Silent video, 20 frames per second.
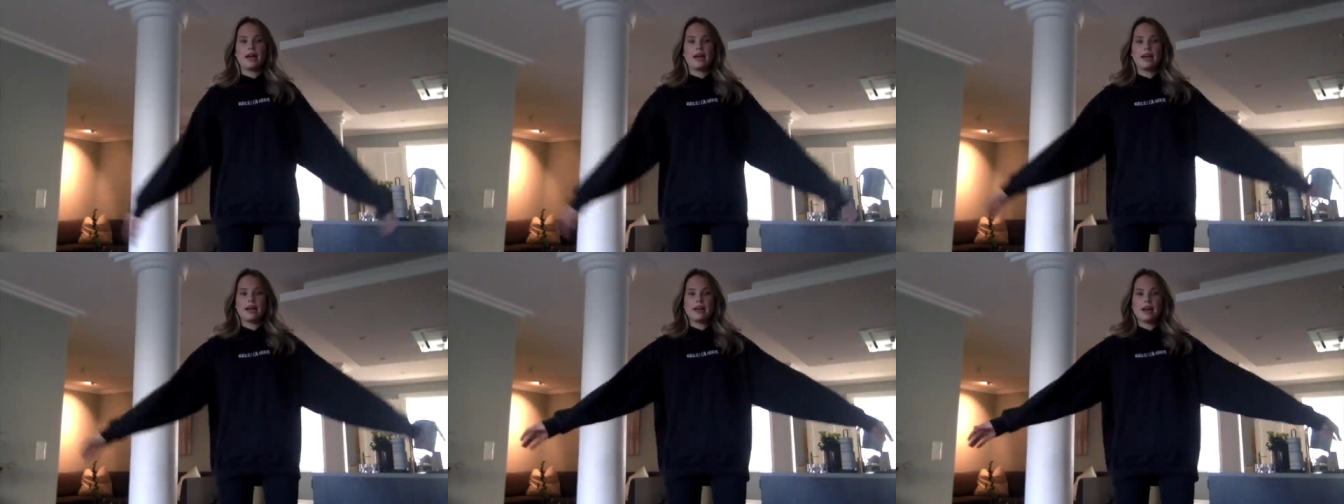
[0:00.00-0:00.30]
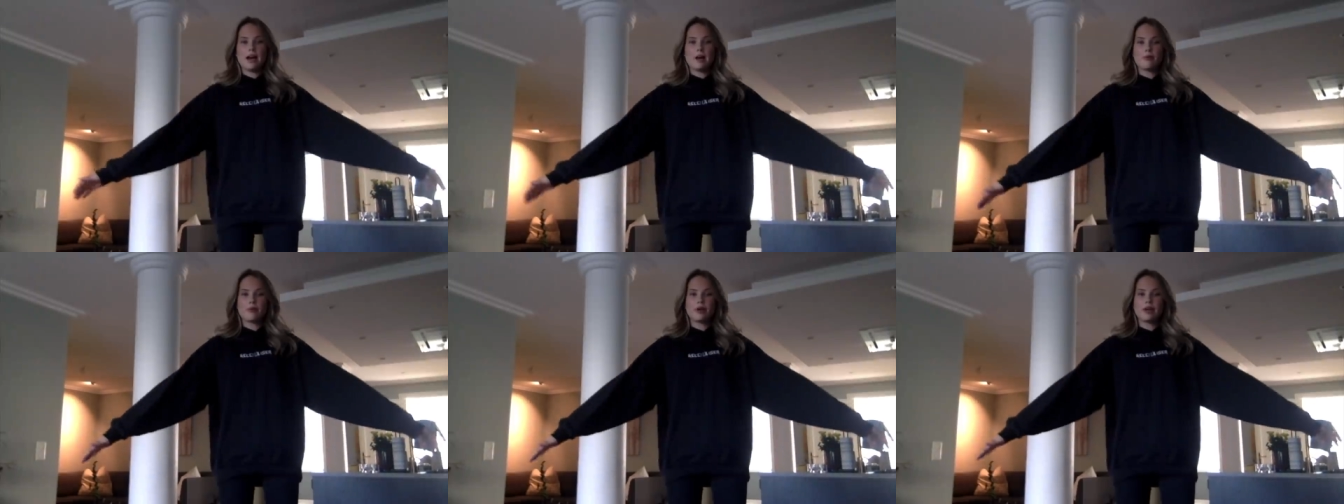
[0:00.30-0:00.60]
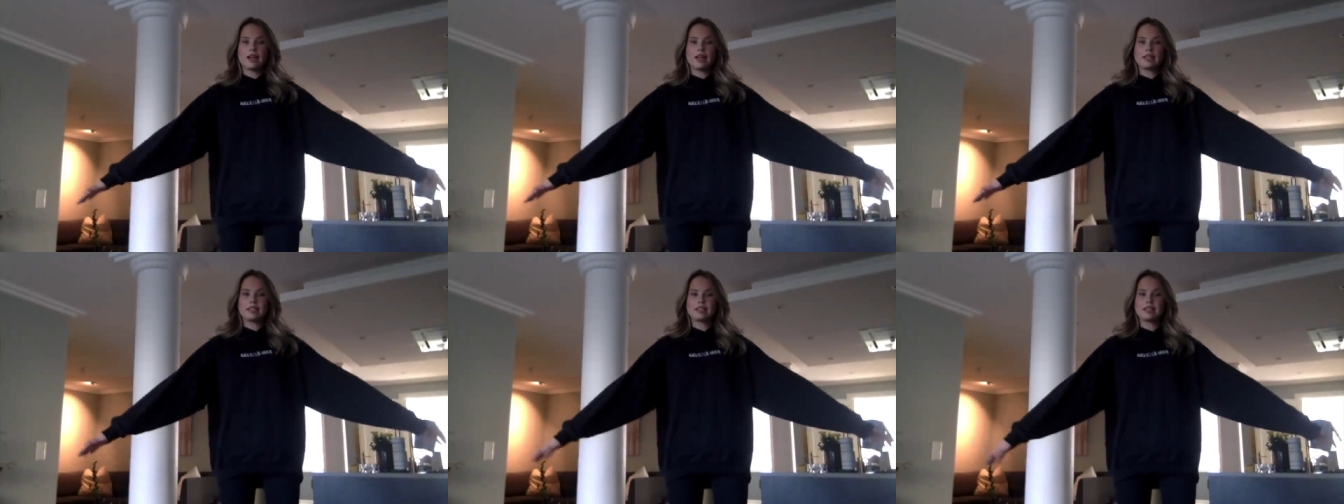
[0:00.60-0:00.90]
and I'm
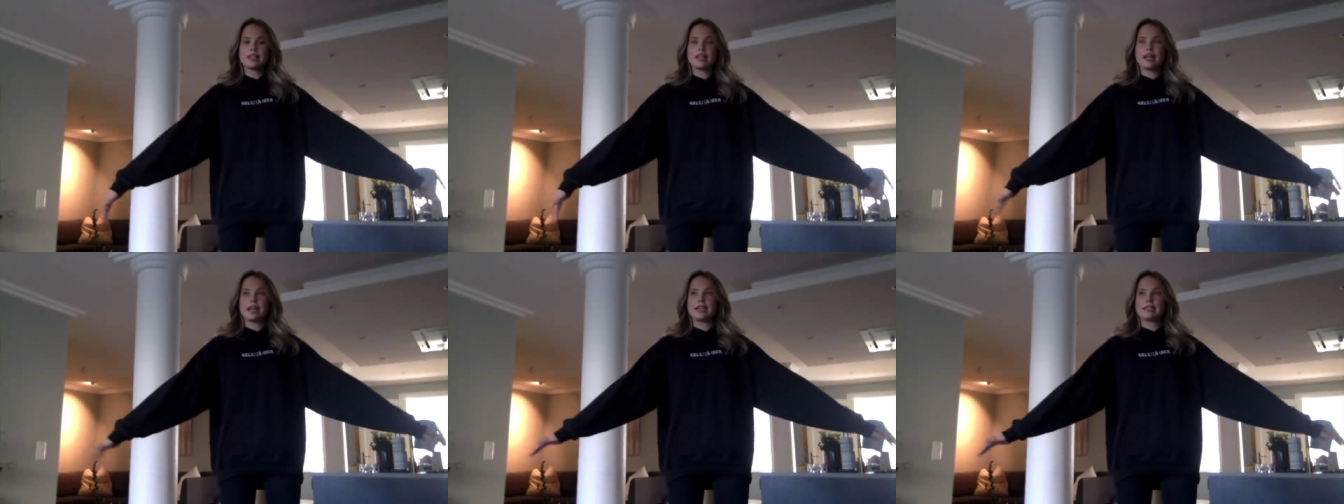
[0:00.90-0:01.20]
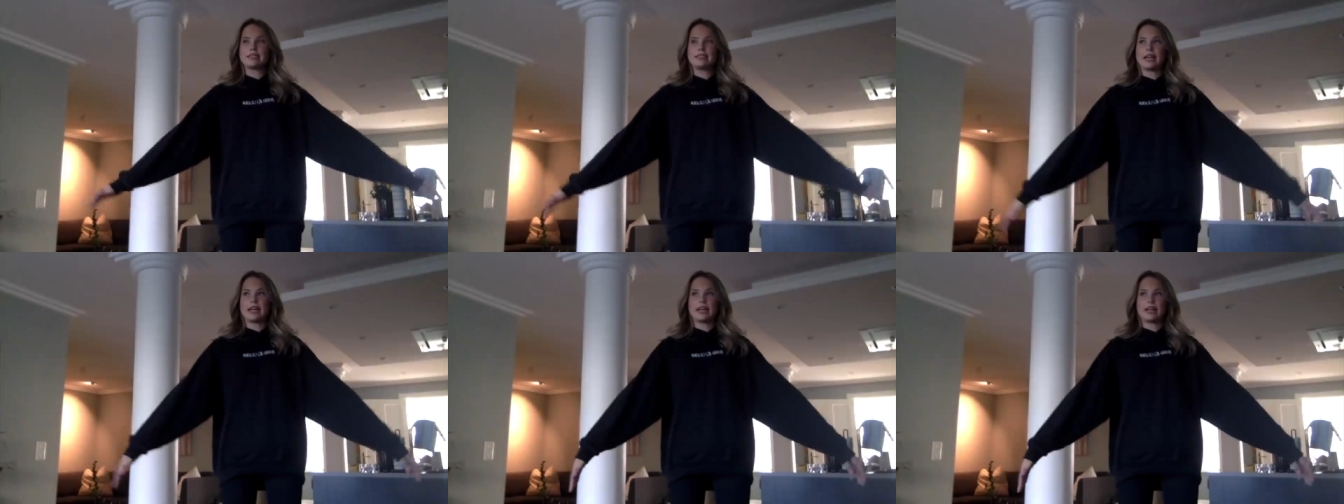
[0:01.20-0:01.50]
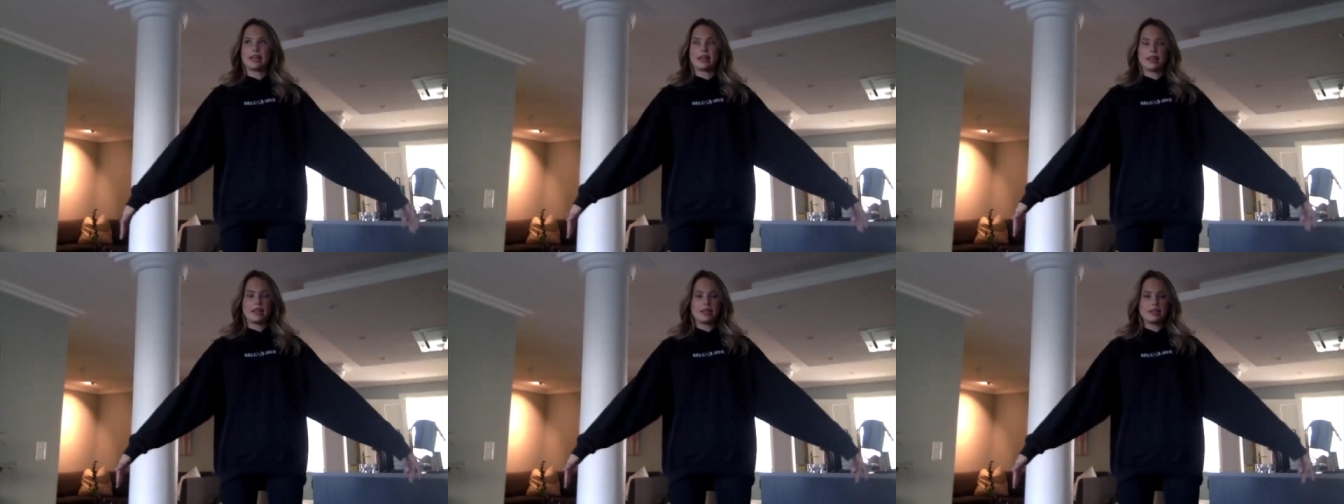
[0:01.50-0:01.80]
realizing that I stand
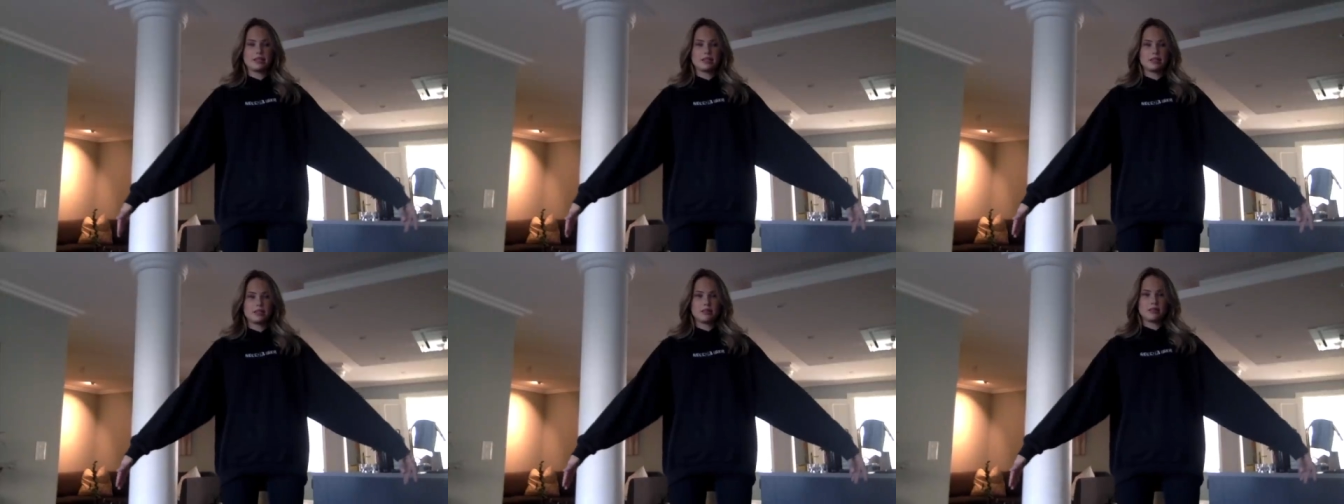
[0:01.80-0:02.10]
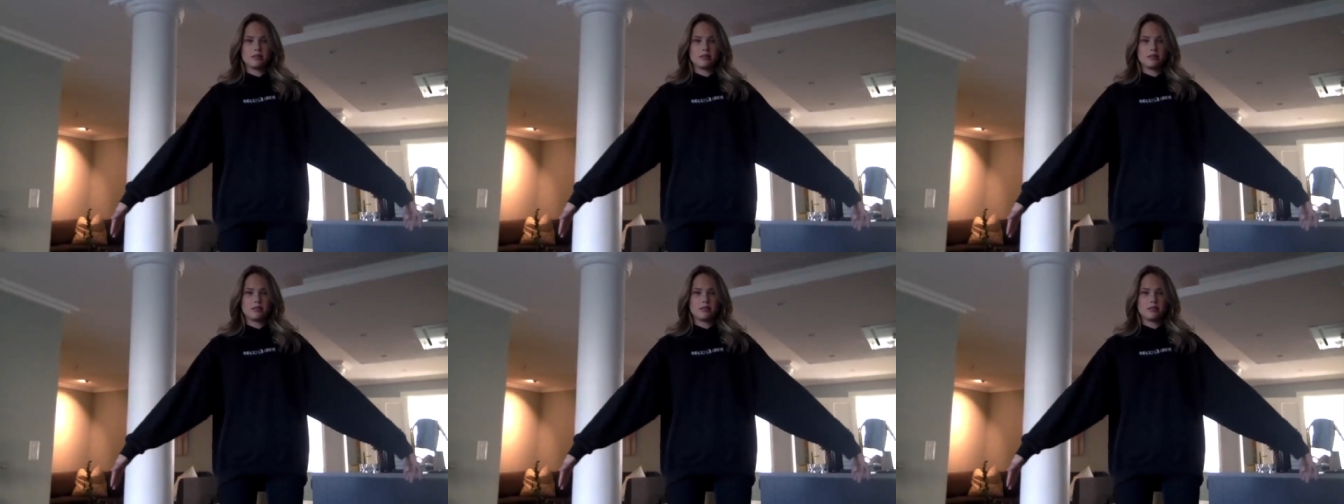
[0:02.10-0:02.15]
like this